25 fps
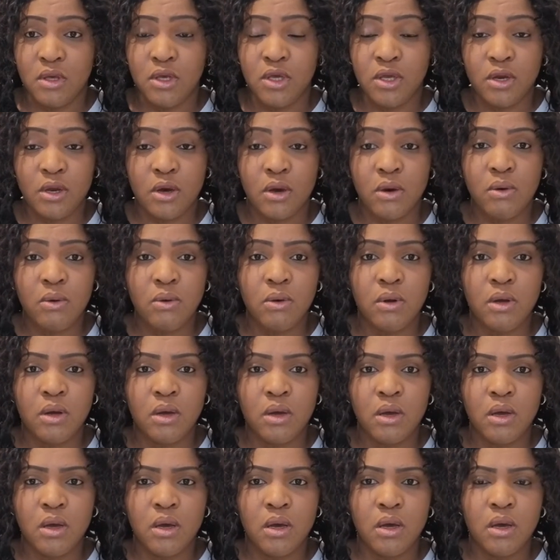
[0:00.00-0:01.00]
You know,
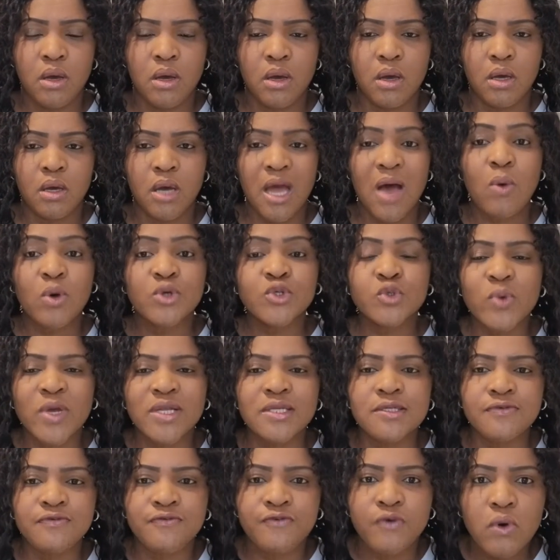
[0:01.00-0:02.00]
I was
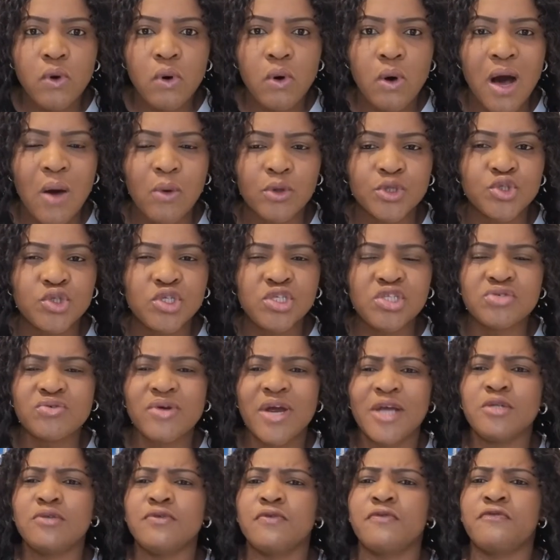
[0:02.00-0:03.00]
24. I was just
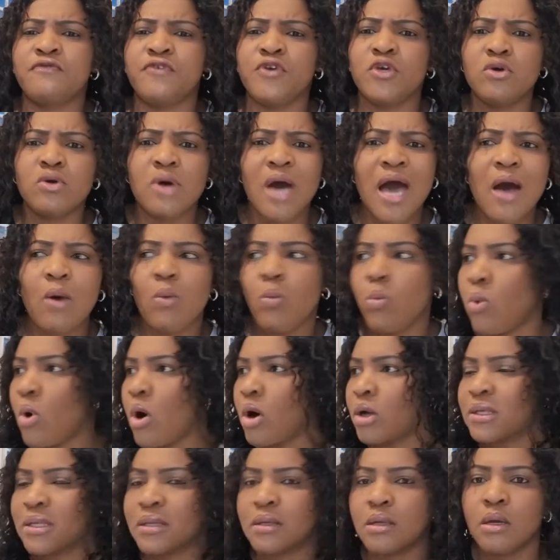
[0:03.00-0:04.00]
trying to figure out
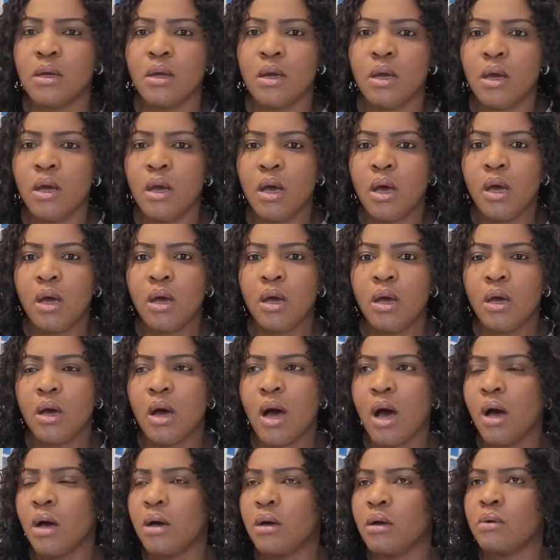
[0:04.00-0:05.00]
what
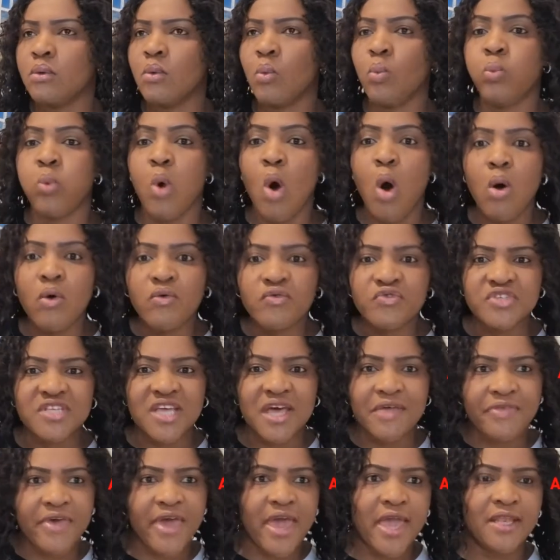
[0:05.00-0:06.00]
wolves
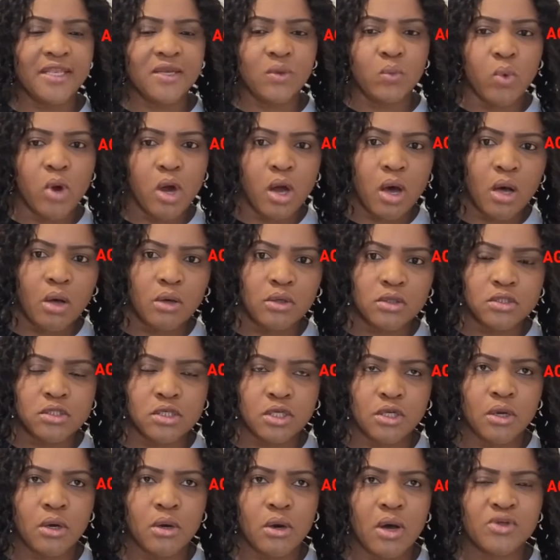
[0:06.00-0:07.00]
are there in the
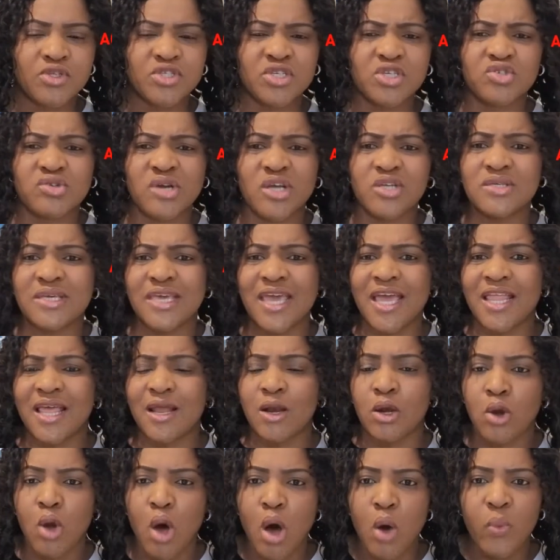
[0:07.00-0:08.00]
world. You know, I was just trying to get
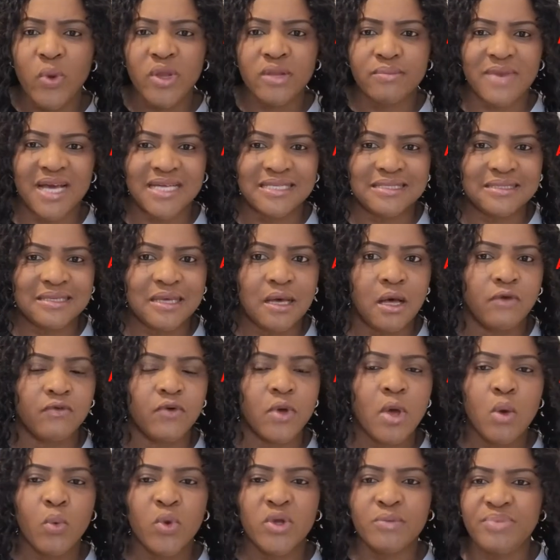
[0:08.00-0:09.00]
along with
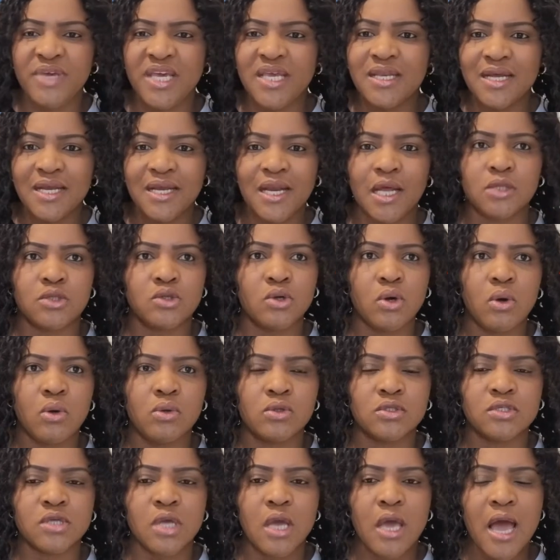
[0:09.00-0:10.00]
myself, with being an
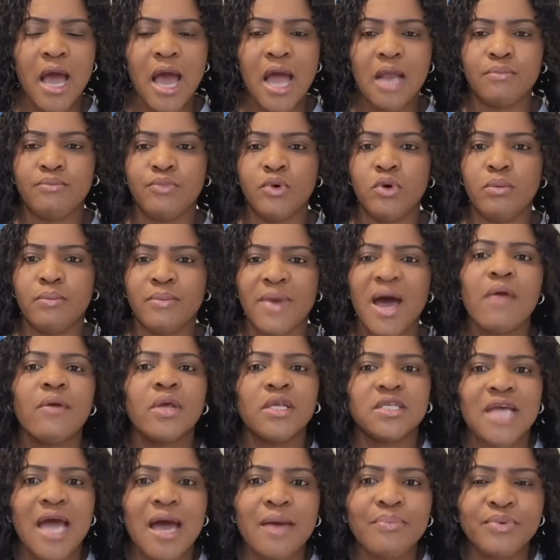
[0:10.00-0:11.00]
adult. And boom,
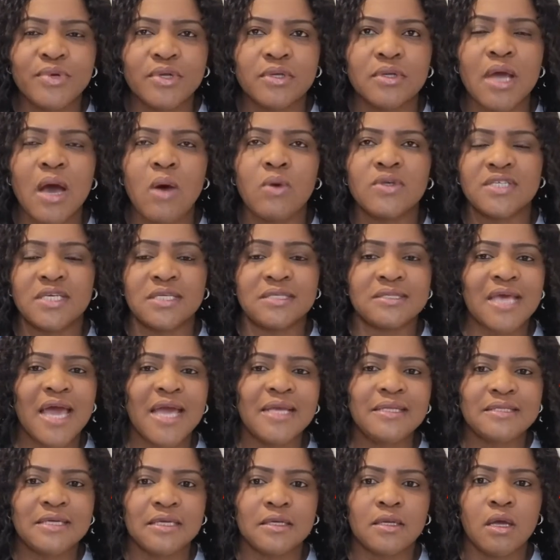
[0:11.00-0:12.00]
marriage happened. I was
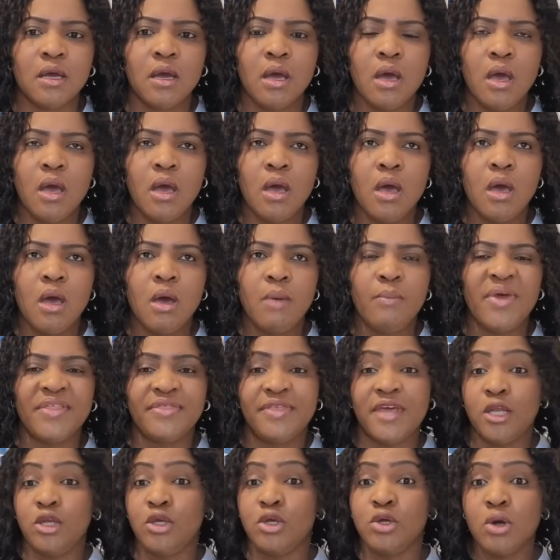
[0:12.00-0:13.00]
excited.
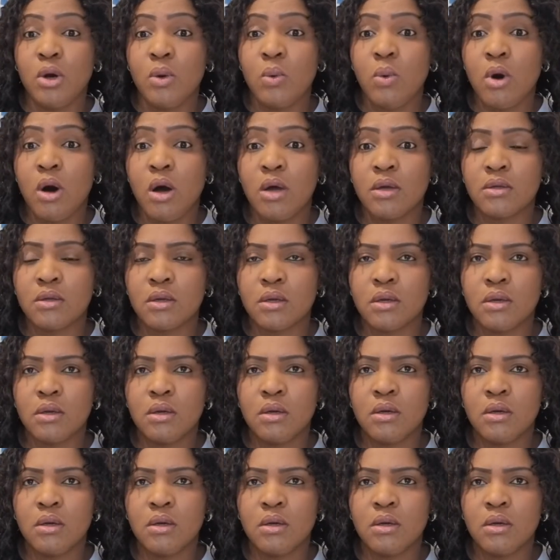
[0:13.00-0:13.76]
But then you know what?